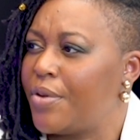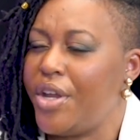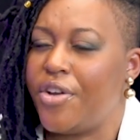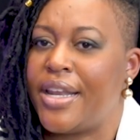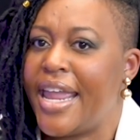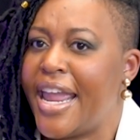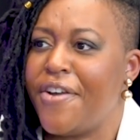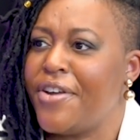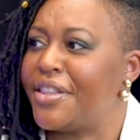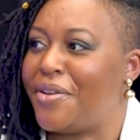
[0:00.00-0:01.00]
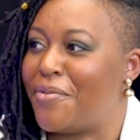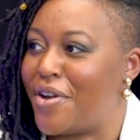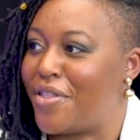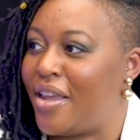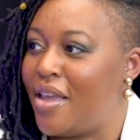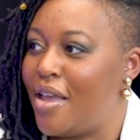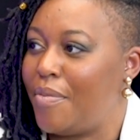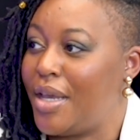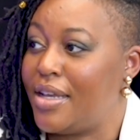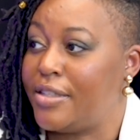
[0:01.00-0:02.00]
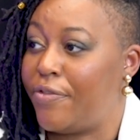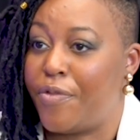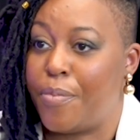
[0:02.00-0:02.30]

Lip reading: We are inherently worthy because for